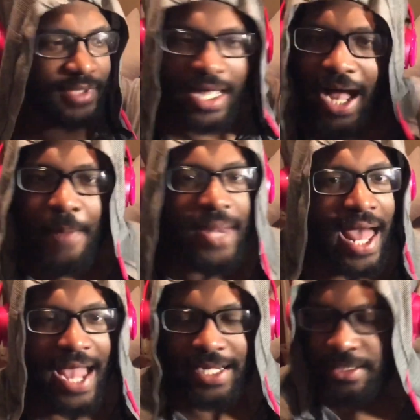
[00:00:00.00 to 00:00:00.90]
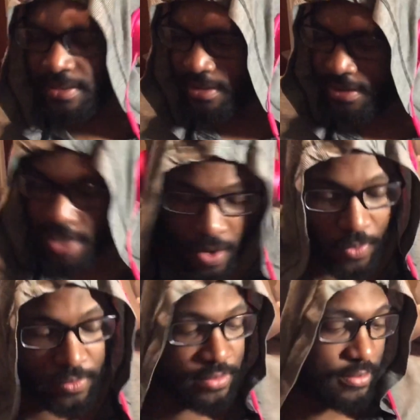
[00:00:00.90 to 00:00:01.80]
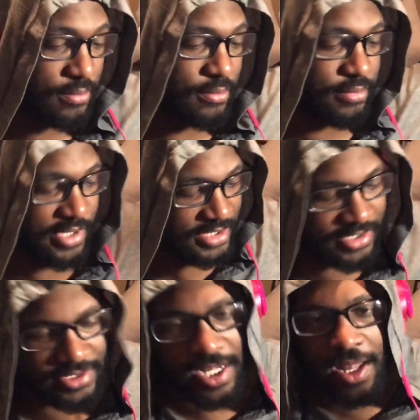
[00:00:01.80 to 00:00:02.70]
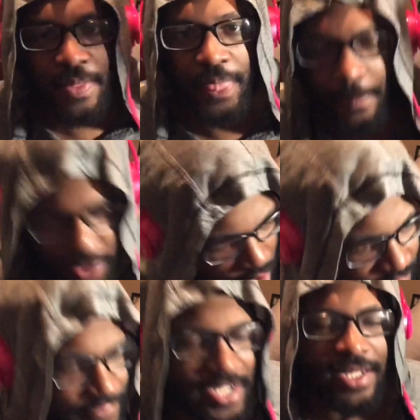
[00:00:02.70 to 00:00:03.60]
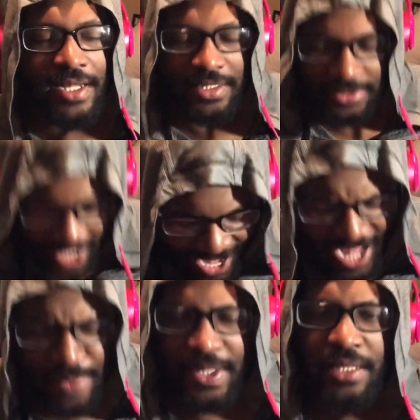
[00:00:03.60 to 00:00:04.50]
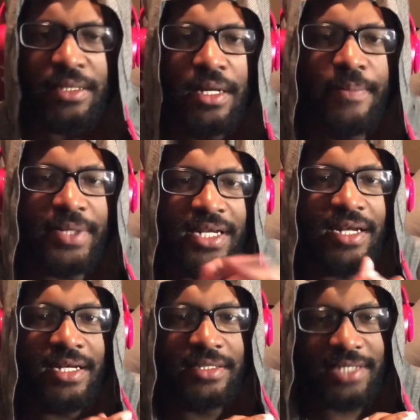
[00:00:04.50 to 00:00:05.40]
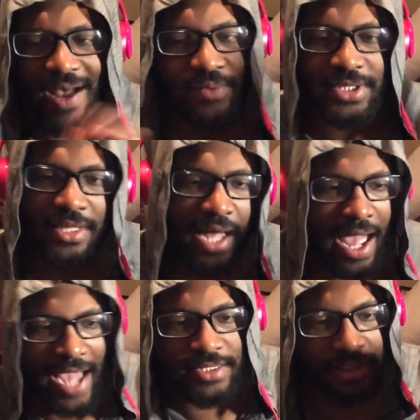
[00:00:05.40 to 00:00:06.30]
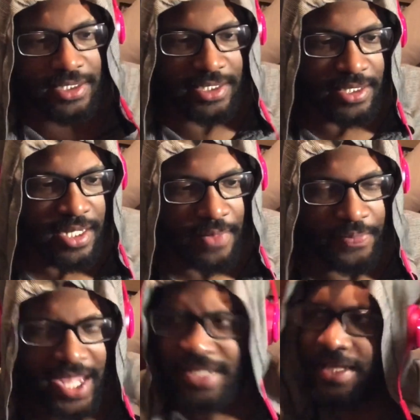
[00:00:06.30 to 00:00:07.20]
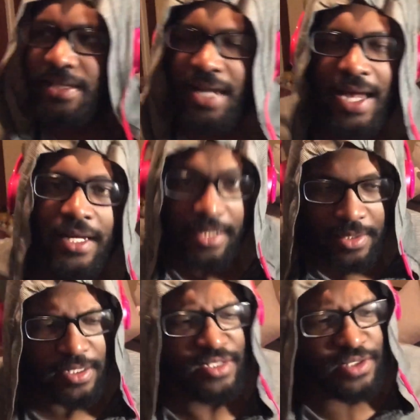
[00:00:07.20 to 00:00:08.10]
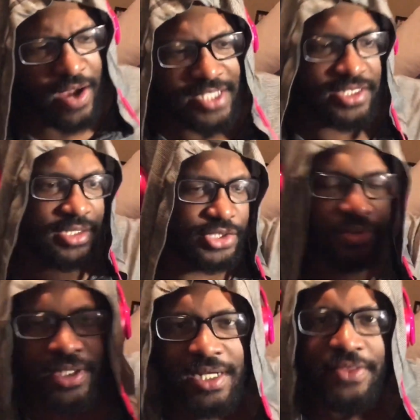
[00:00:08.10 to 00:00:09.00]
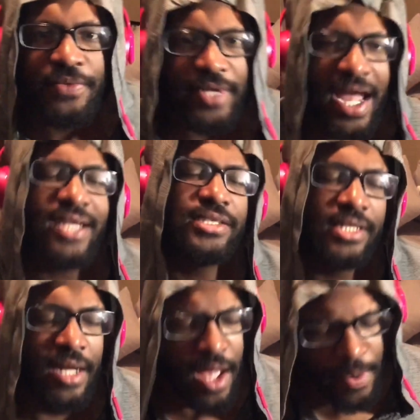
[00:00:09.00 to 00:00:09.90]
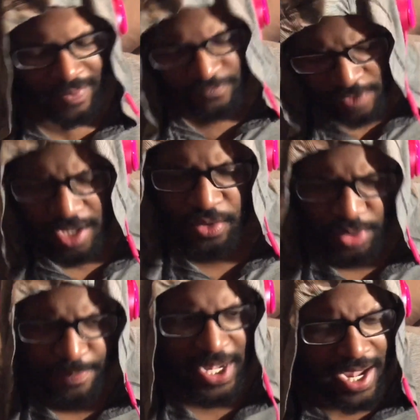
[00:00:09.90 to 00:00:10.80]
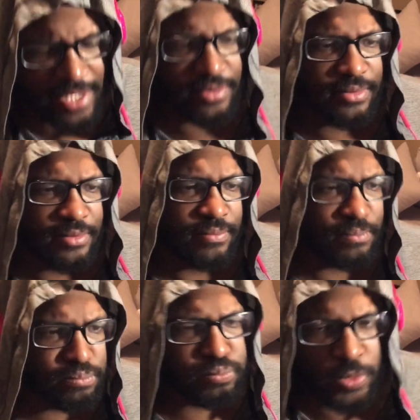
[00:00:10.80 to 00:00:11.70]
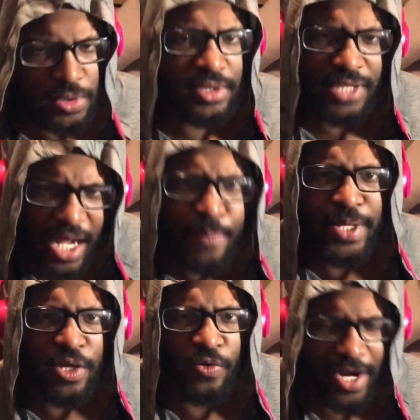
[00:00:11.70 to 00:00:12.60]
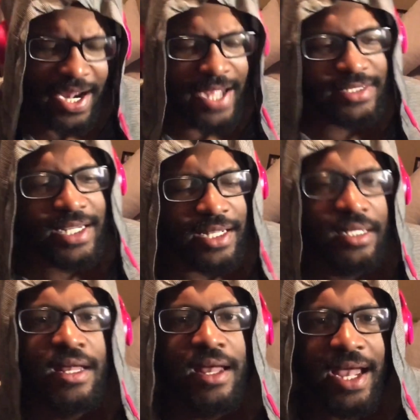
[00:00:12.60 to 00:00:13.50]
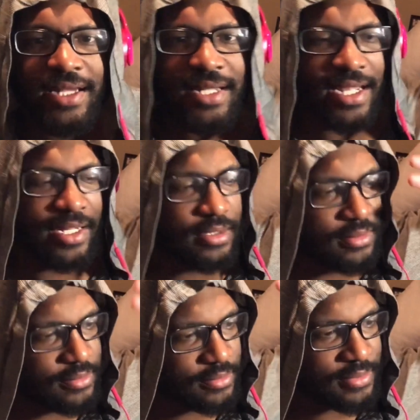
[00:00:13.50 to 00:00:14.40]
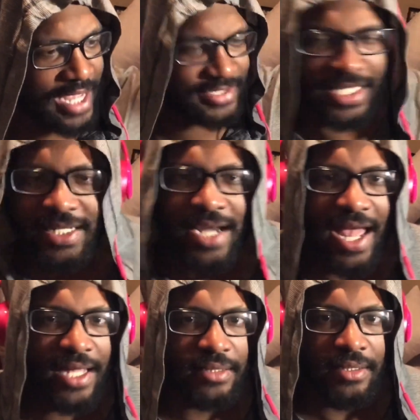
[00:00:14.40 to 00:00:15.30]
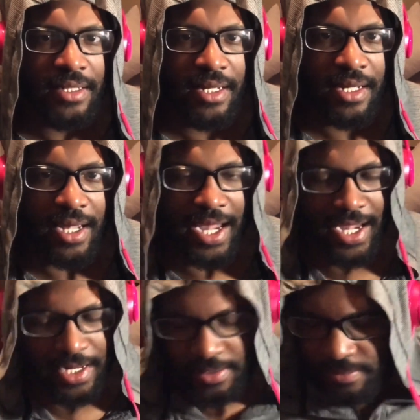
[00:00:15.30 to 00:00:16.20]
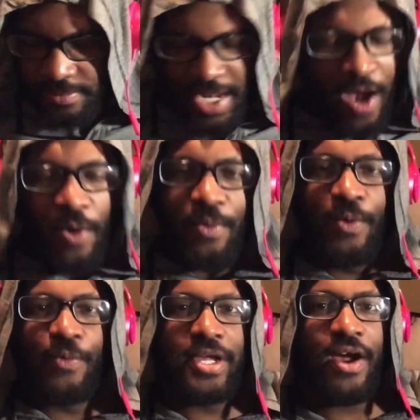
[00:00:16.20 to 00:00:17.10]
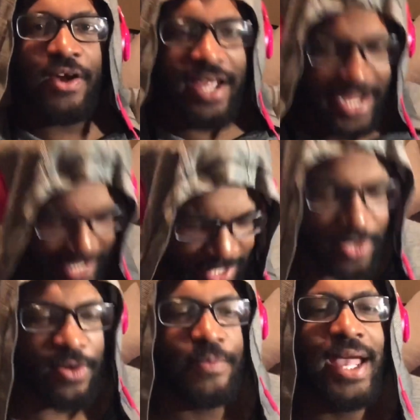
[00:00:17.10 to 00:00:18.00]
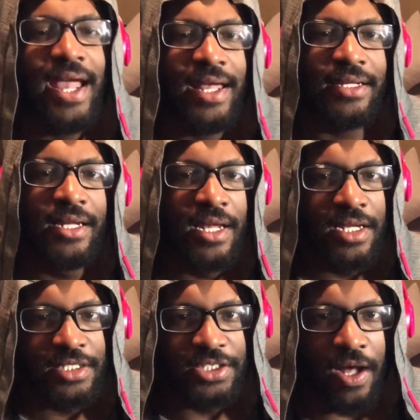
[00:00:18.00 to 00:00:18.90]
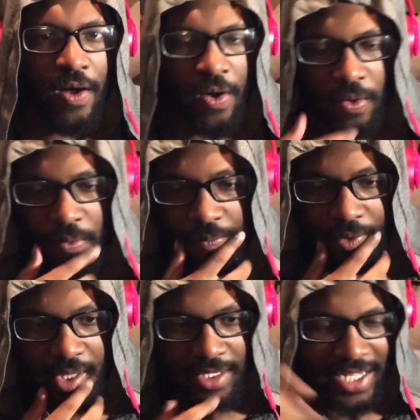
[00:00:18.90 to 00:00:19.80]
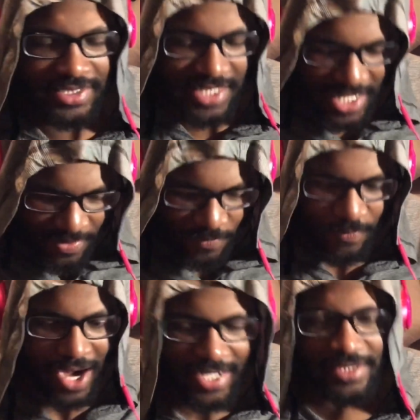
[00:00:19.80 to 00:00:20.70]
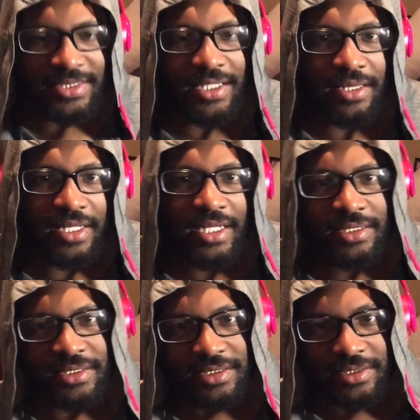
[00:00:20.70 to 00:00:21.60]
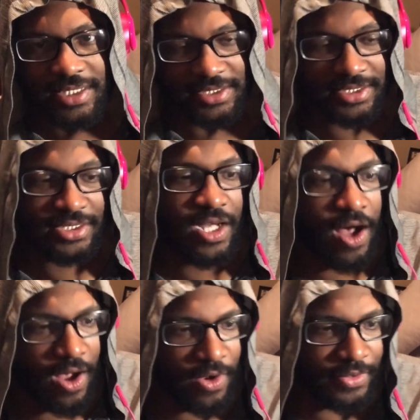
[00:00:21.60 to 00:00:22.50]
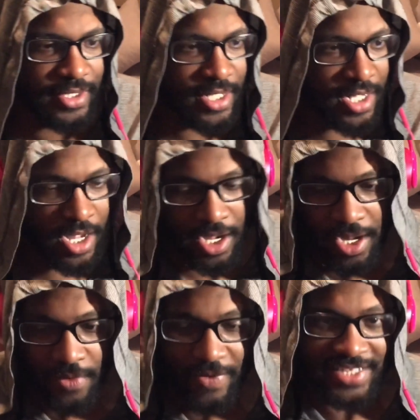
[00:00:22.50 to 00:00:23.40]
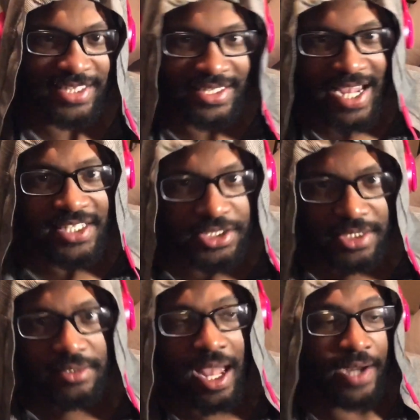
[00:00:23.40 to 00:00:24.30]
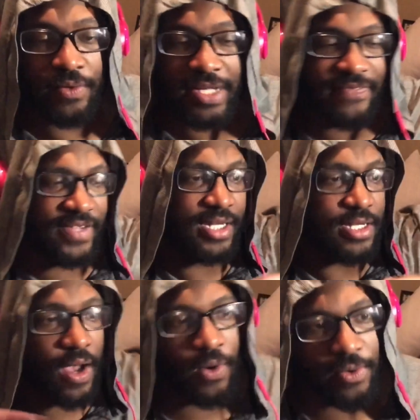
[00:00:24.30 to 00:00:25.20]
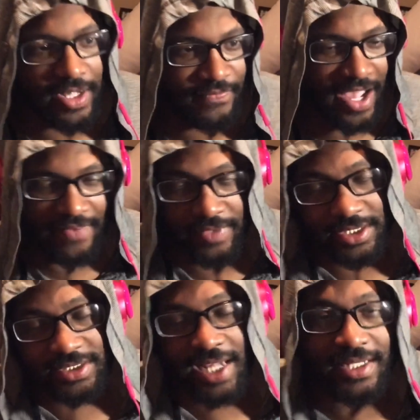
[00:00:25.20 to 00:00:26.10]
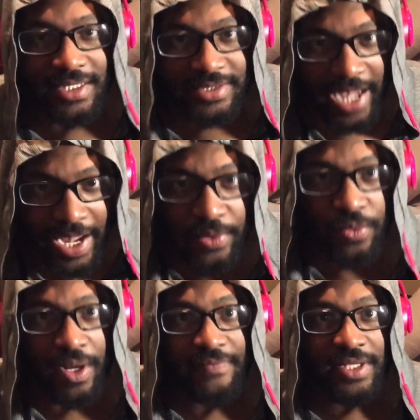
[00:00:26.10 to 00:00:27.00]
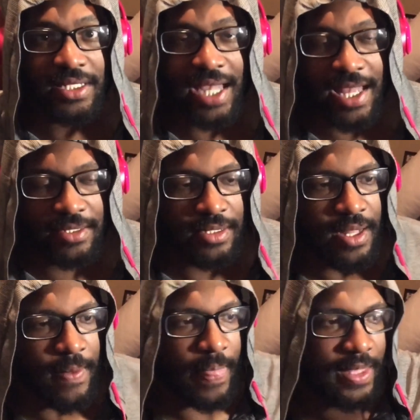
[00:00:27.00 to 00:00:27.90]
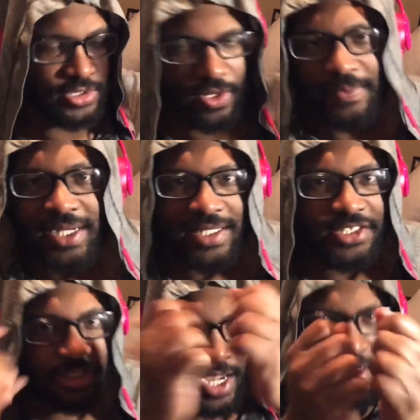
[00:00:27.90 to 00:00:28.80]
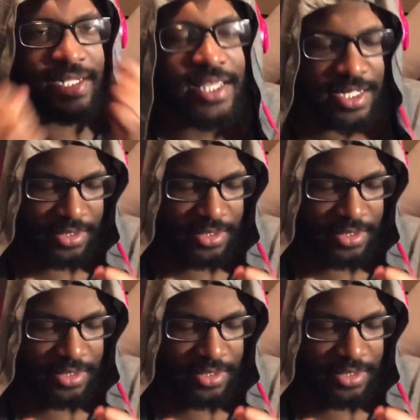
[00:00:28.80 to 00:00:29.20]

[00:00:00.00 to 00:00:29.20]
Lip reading: I'm like, yo, this is the perfect timing, because I was actually thinking, like, you know, I should shoot another reaction before I go to bed. That'd be a great idea. And then I seen that, and now we are here, man. So let's get right into this. This is called Resignation. I don't even know if I even said the title of it yet, so I'm gonna say it again.